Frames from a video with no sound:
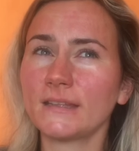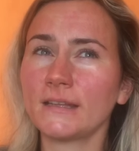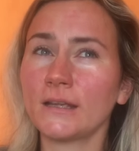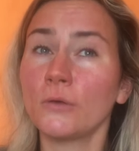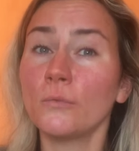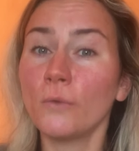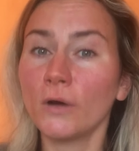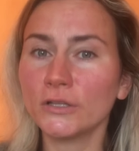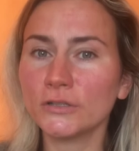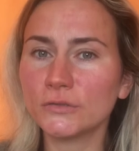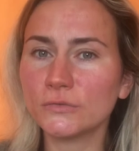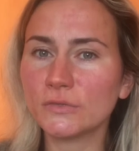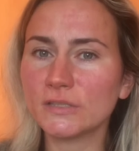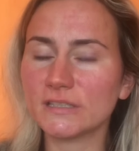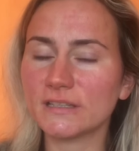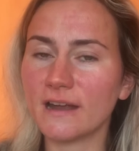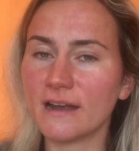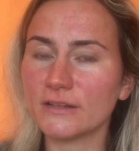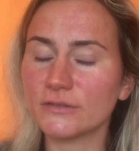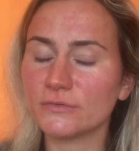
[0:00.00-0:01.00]
want to
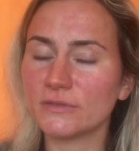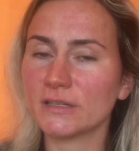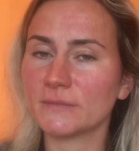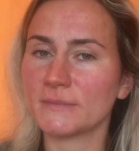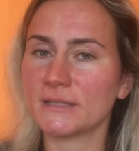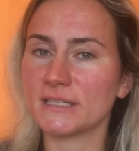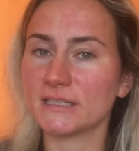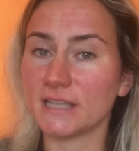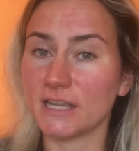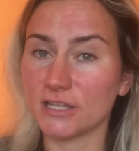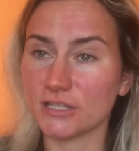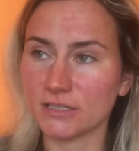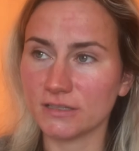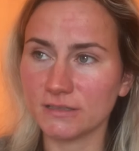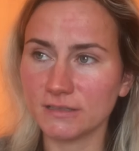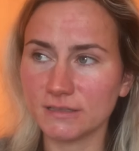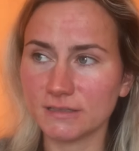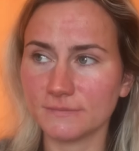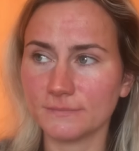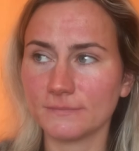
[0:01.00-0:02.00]
start doing
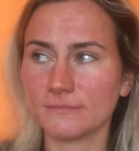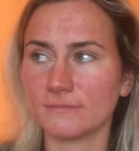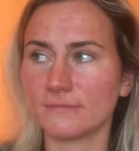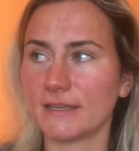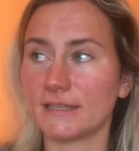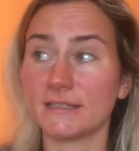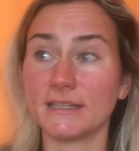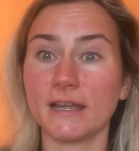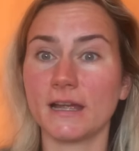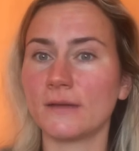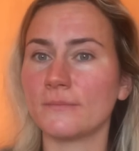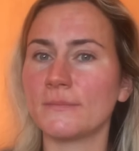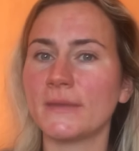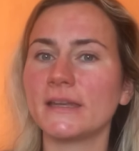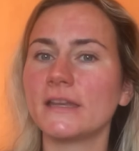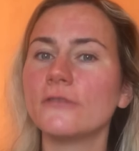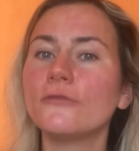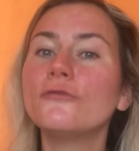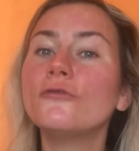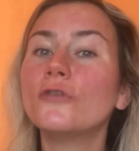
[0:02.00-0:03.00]
meditations, and there are
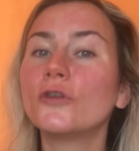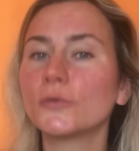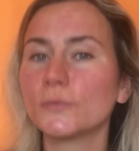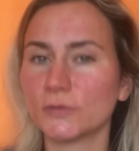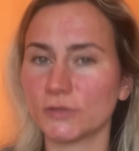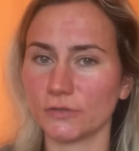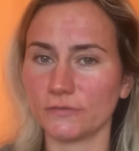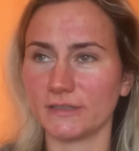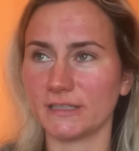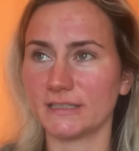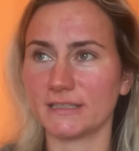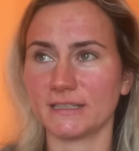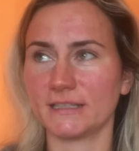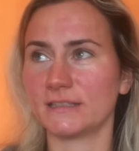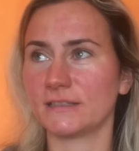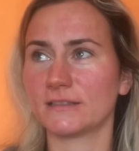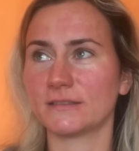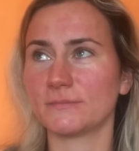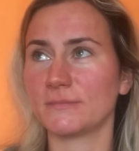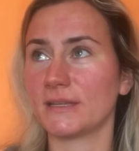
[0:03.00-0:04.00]
many forms of it
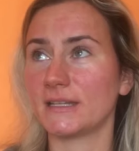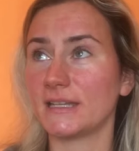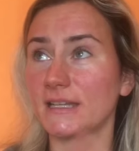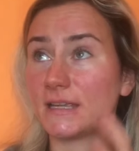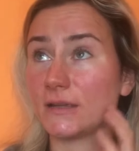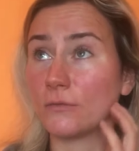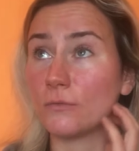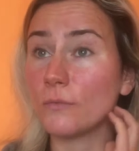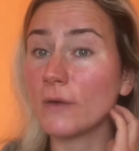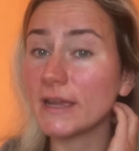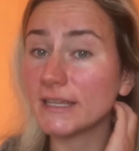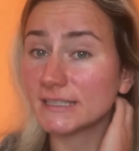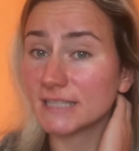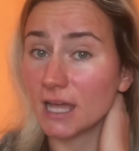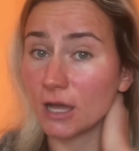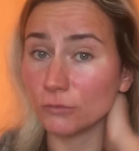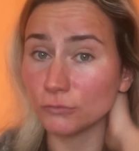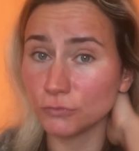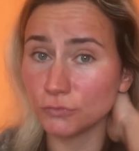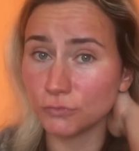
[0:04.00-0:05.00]
and many ways
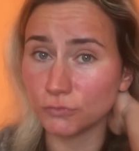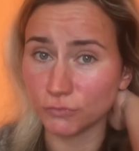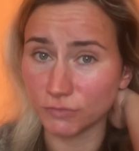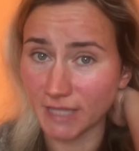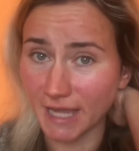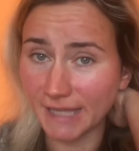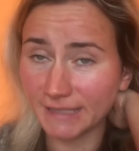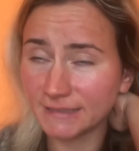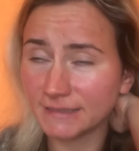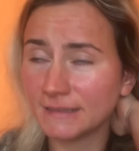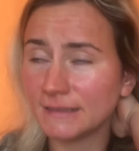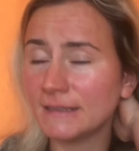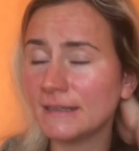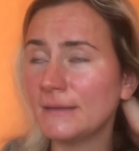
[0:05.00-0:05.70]
how to do that,